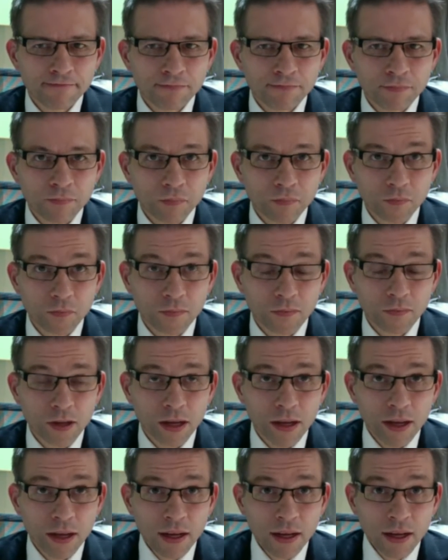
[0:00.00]

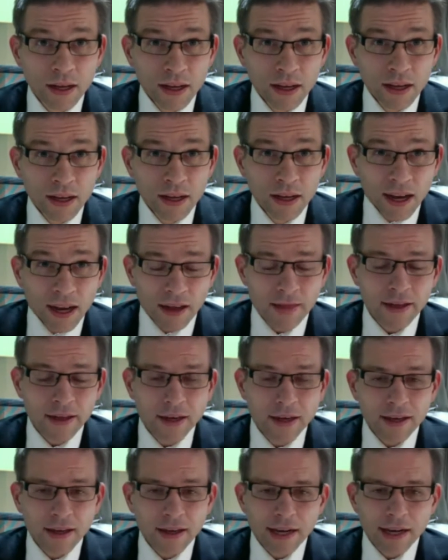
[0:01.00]
I
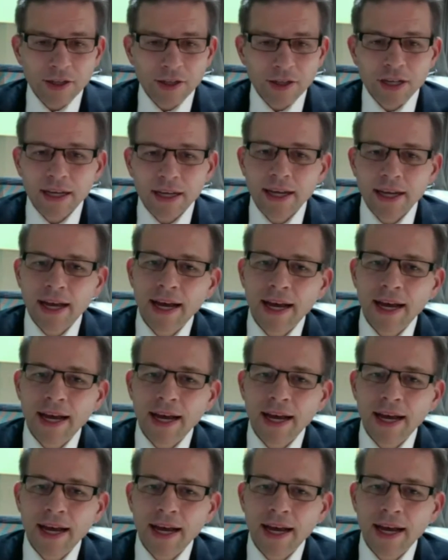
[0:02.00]
think actually